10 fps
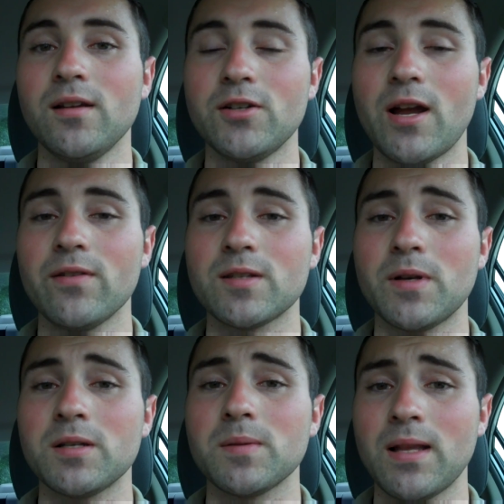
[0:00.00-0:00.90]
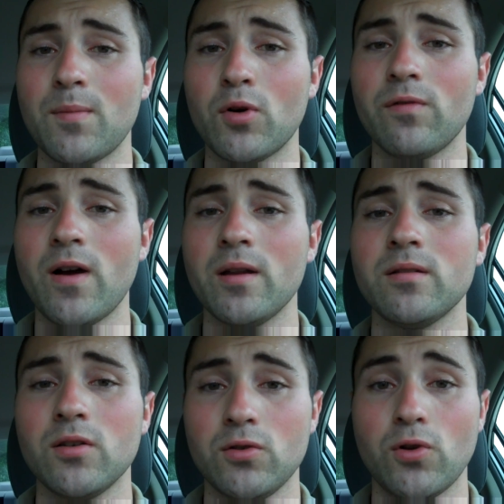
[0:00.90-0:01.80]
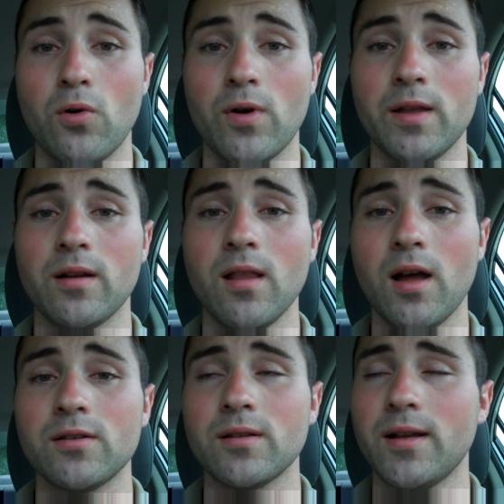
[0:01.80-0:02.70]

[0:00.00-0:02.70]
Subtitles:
Your driving experience will be a lot more fun. Don't ride the clutch.